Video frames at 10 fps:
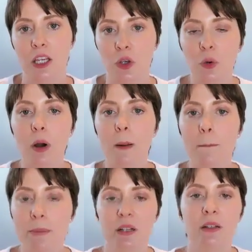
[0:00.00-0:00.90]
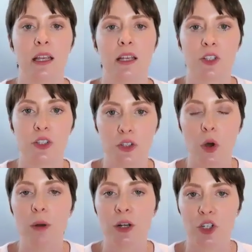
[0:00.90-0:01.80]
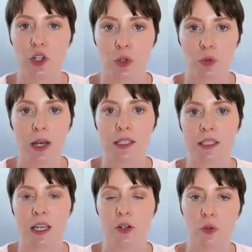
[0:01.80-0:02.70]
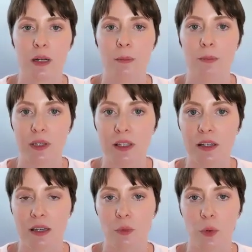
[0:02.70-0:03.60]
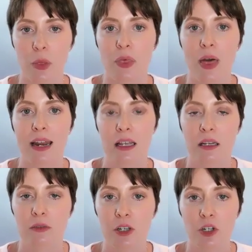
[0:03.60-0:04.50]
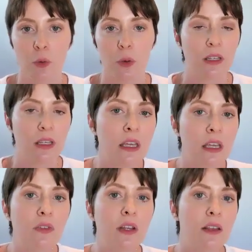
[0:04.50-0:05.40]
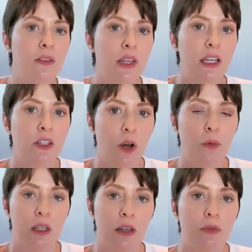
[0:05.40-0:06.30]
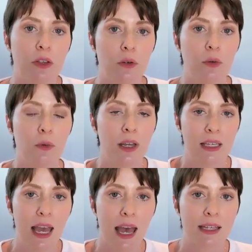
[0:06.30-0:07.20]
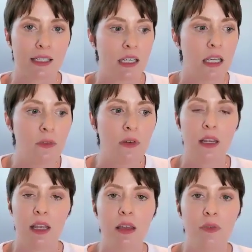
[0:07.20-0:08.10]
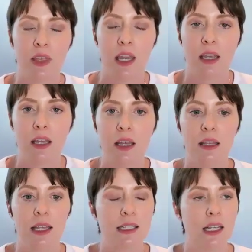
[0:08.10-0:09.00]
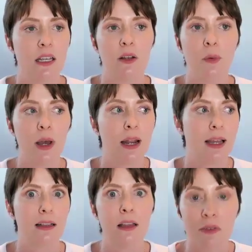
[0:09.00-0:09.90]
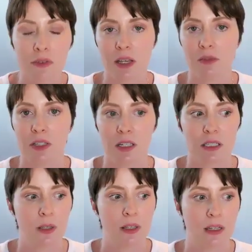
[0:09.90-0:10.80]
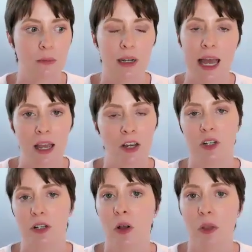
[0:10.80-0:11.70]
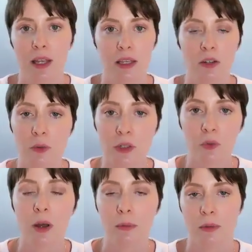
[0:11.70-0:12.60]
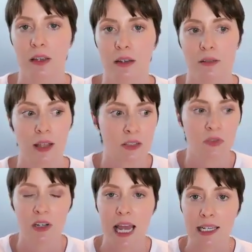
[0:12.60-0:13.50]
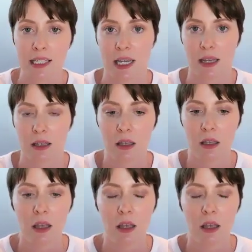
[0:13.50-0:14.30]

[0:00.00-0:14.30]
you are building so much trust and credibility with that individual, even if they don't give you a yes, even if they say, you know what, I'd love to give 6 million, but actually all I can do is 1 million. That's fantastic.